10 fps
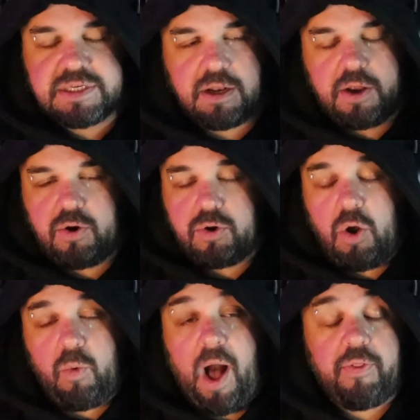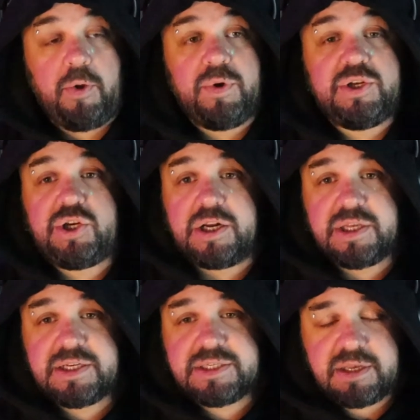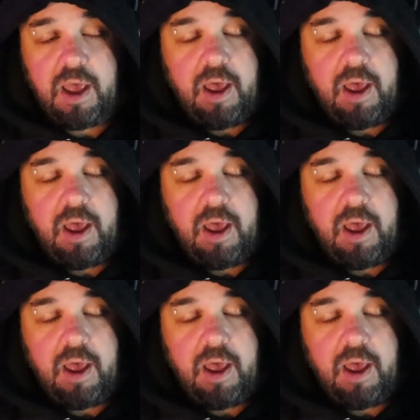I, I don't know how they would judge this,